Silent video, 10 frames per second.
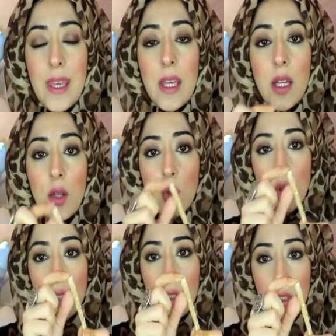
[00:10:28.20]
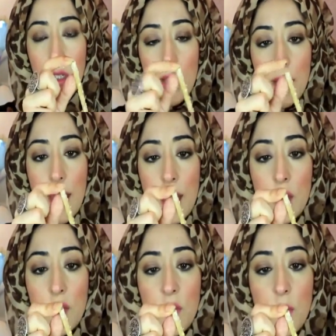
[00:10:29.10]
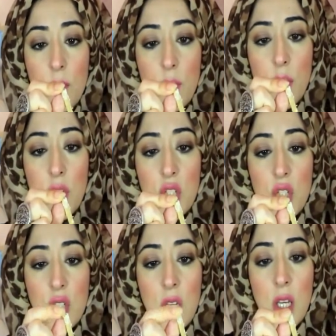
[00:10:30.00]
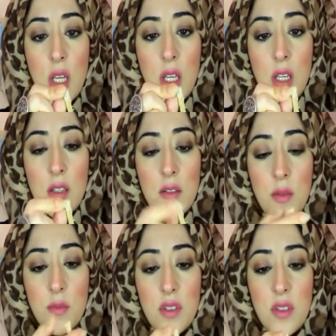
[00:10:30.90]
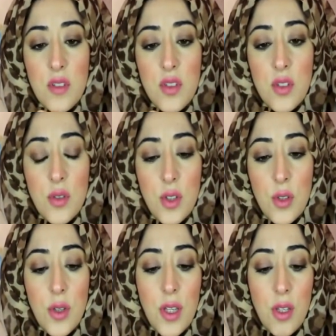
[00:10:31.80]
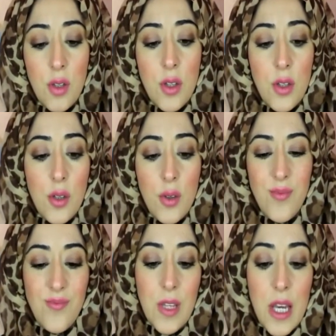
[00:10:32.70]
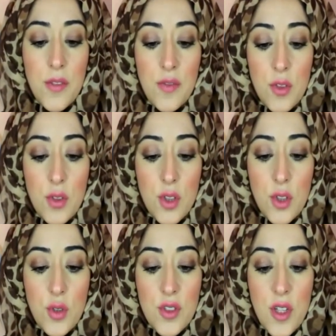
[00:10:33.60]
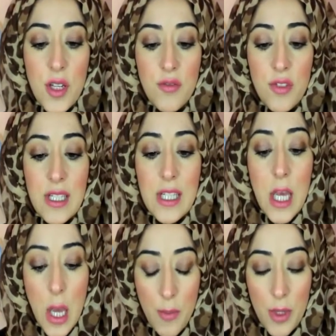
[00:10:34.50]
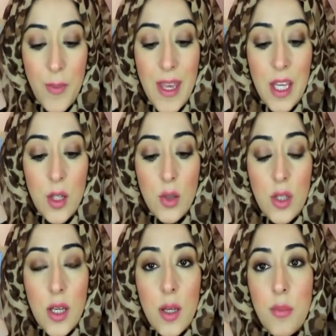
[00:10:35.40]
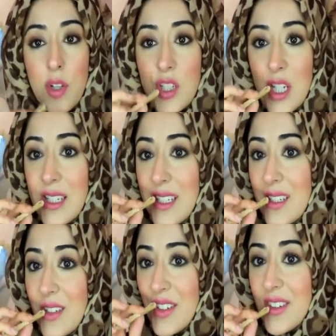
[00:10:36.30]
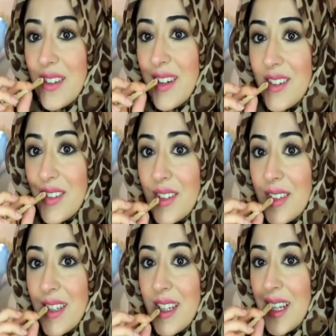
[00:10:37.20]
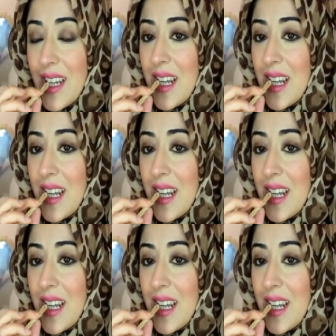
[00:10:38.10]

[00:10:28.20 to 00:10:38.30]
make it look like the end of a brush. So I'm just going to show you. You kind of should use a knife really, but you make it look like a brush, and then you start to